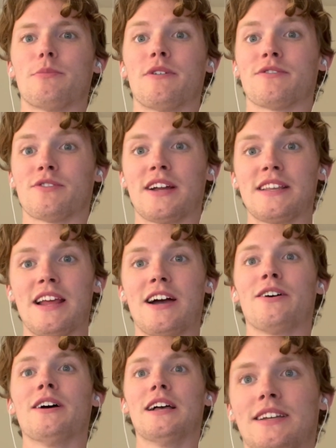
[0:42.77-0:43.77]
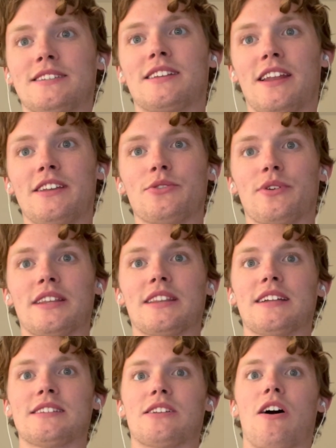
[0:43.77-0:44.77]
But for right now, let's get into it and
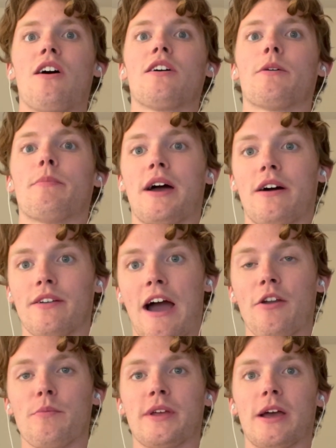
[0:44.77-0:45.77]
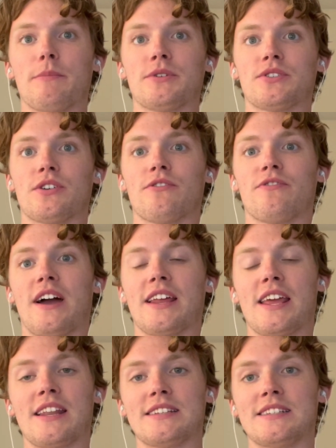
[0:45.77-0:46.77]
let's talk about how to become a
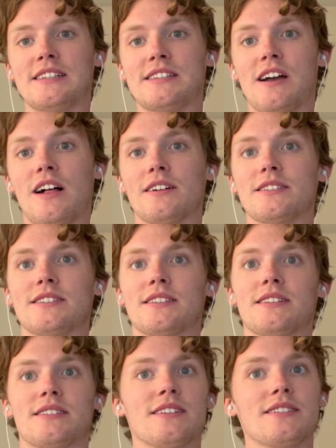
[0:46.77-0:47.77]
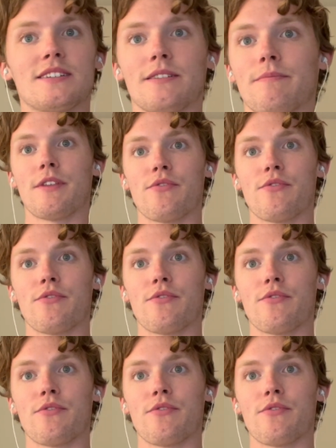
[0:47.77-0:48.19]
certified anesthesiologist assistant.